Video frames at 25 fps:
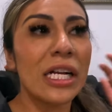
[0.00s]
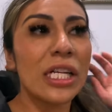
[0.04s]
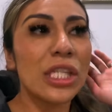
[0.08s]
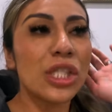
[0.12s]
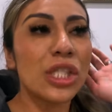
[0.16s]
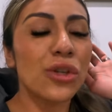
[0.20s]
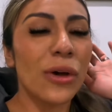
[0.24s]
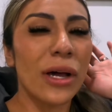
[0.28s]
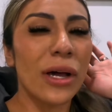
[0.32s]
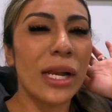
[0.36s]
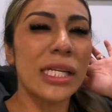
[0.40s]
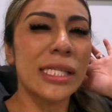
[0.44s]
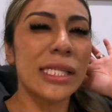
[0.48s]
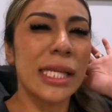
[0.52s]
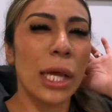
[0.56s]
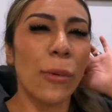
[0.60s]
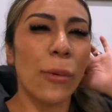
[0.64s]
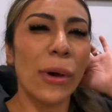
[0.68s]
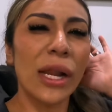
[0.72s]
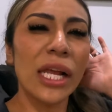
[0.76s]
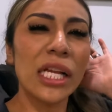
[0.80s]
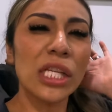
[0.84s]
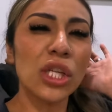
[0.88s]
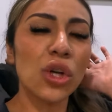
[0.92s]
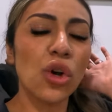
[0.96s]
So Alize
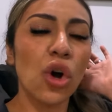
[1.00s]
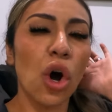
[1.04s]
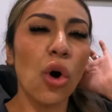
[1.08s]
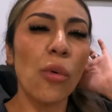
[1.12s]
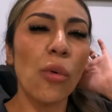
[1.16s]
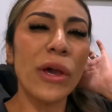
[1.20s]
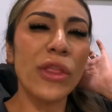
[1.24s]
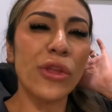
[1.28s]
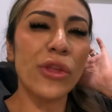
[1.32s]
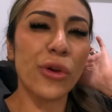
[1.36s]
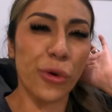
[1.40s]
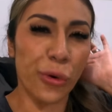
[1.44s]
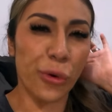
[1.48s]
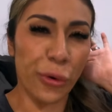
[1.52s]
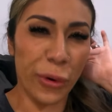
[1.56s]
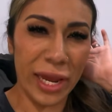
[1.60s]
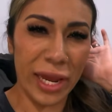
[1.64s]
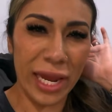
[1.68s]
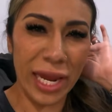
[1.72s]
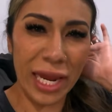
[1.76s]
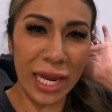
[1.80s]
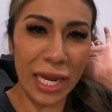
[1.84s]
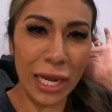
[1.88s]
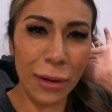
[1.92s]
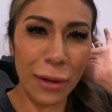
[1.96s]
wanted to go with
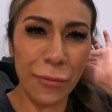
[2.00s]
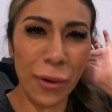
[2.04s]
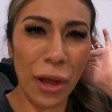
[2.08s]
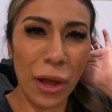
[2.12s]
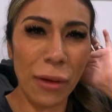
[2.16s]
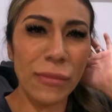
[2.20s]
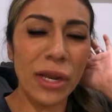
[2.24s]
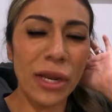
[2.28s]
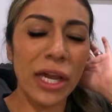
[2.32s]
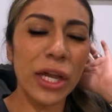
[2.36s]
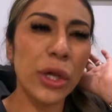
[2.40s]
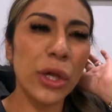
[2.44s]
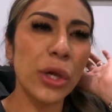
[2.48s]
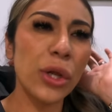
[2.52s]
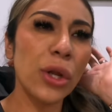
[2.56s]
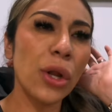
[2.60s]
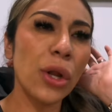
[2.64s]
green, but I'm like, you